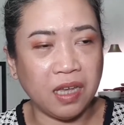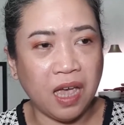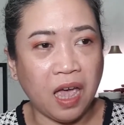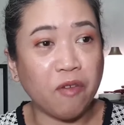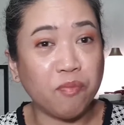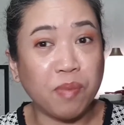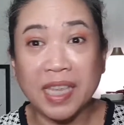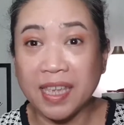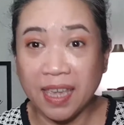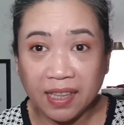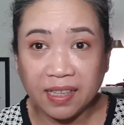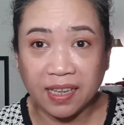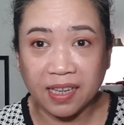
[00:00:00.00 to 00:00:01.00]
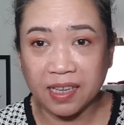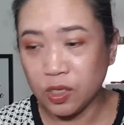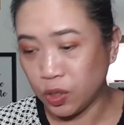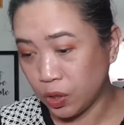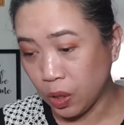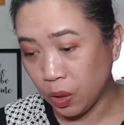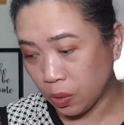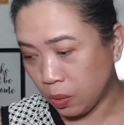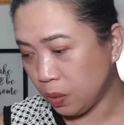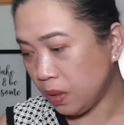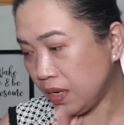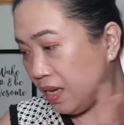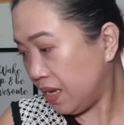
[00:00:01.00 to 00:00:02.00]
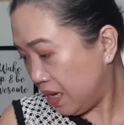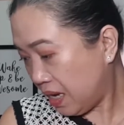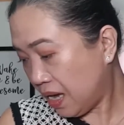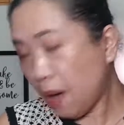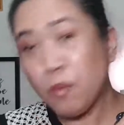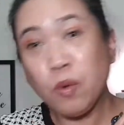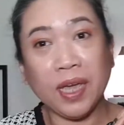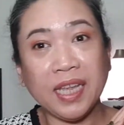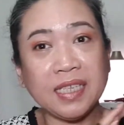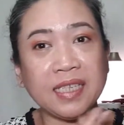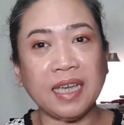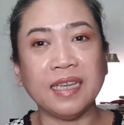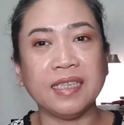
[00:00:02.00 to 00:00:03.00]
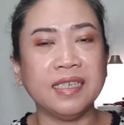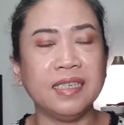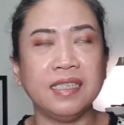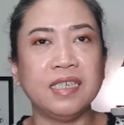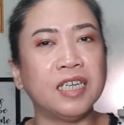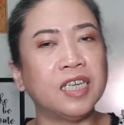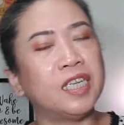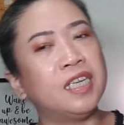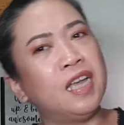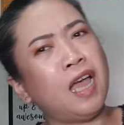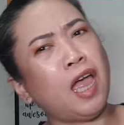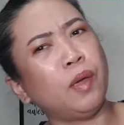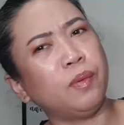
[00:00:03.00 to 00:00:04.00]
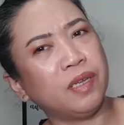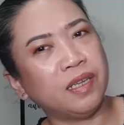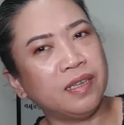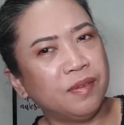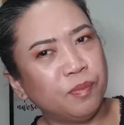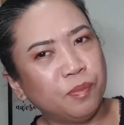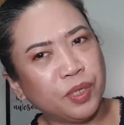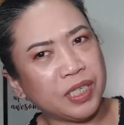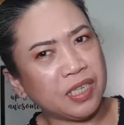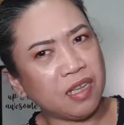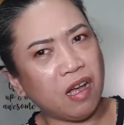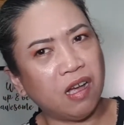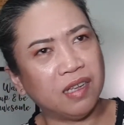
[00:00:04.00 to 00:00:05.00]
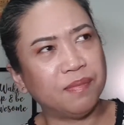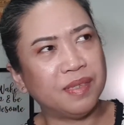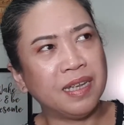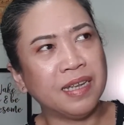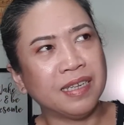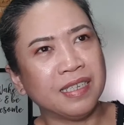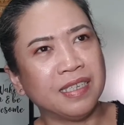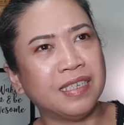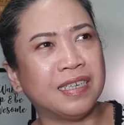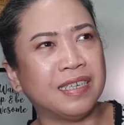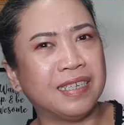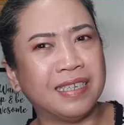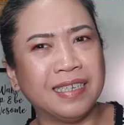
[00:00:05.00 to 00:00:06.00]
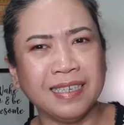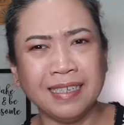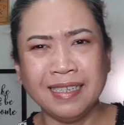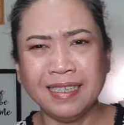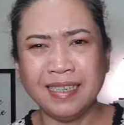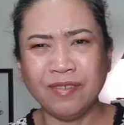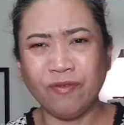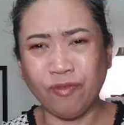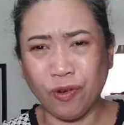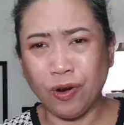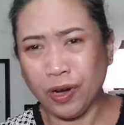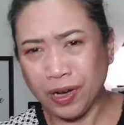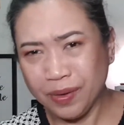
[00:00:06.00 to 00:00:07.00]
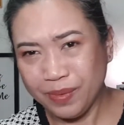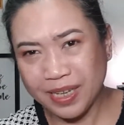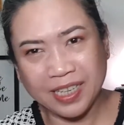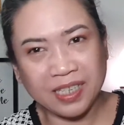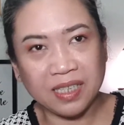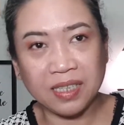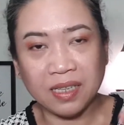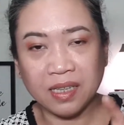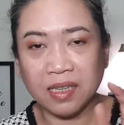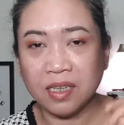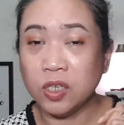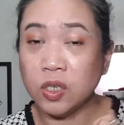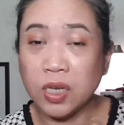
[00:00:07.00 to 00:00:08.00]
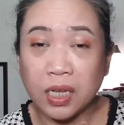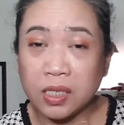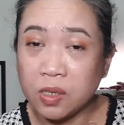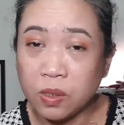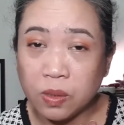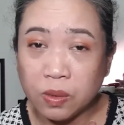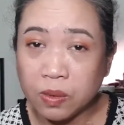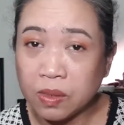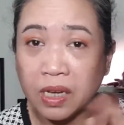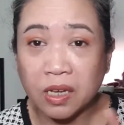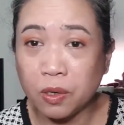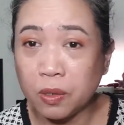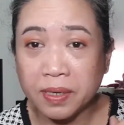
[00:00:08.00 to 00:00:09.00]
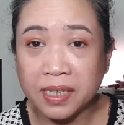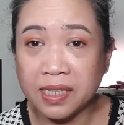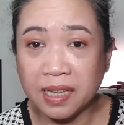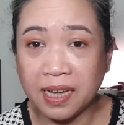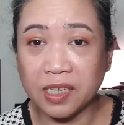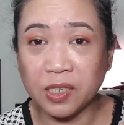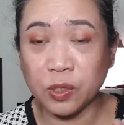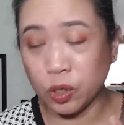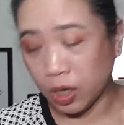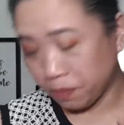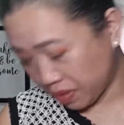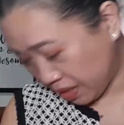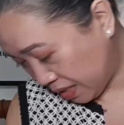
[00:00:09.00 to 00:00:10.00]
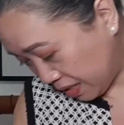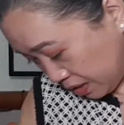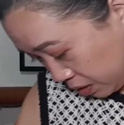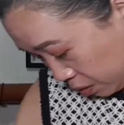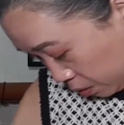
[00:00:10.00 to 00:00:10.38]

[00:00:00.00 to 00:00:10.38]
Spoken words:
I've been getting, so I'm quite excited. I put it on the floor because you guys know I always like to drop things. So